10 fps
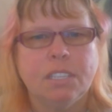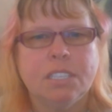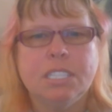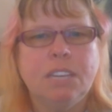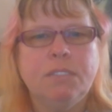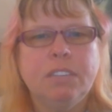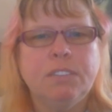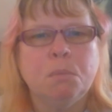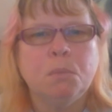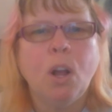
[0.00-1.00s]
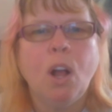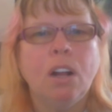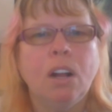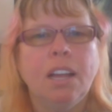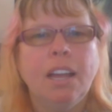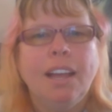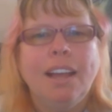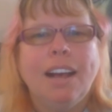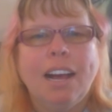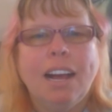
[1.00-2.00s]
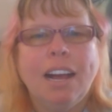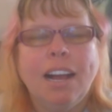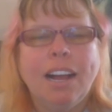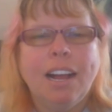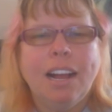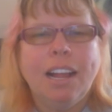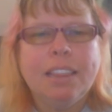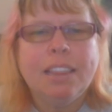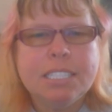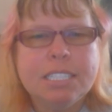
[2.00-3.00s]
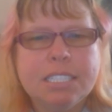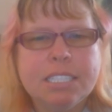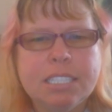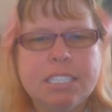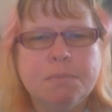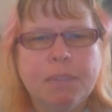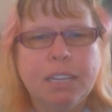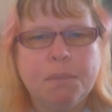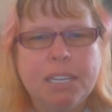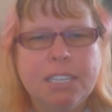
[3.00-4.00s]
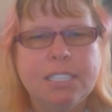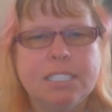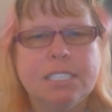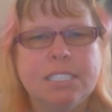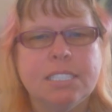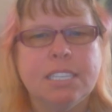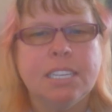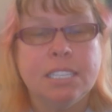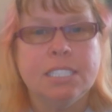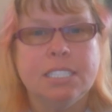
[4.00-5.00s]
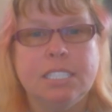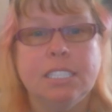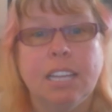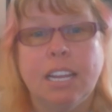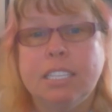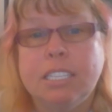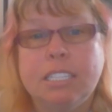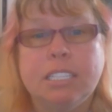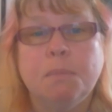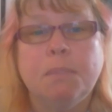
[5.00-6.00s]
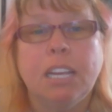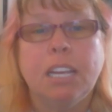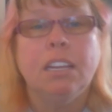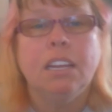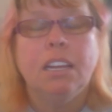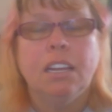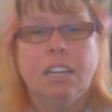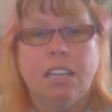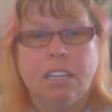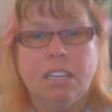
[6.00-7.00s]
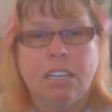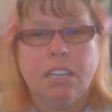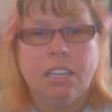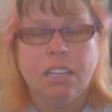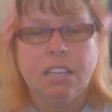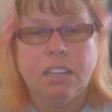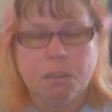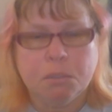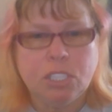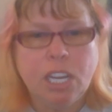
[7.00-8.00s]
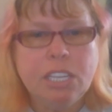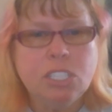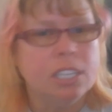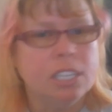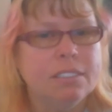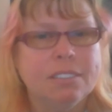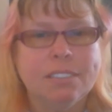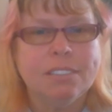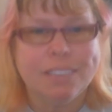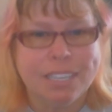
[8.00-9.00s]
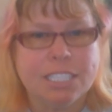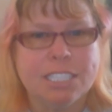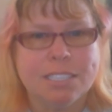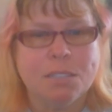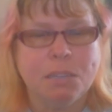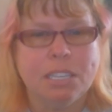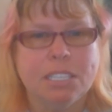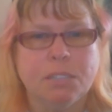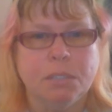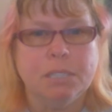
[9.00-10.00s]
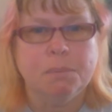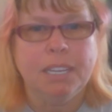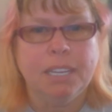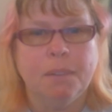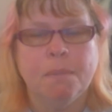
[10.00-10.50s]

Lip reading: Because even if I'm wrong, this is my opinion, and until I see something that will change it, that's the way it's going to be.